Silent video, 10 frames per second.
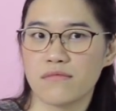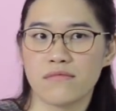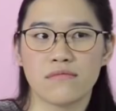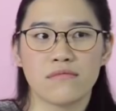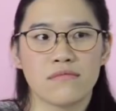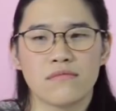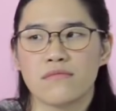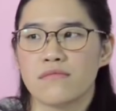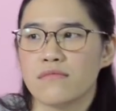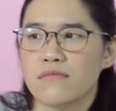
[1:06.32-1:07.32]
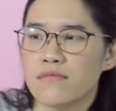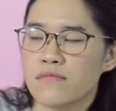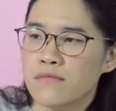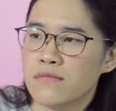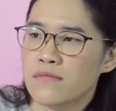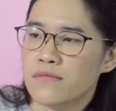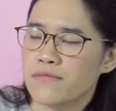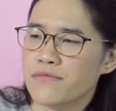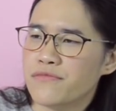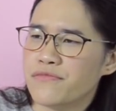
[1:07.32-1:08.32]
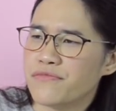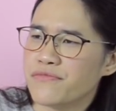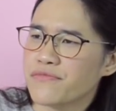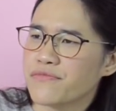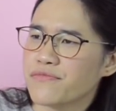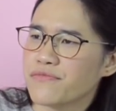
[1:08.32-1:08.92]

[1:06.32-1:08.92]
[no speech]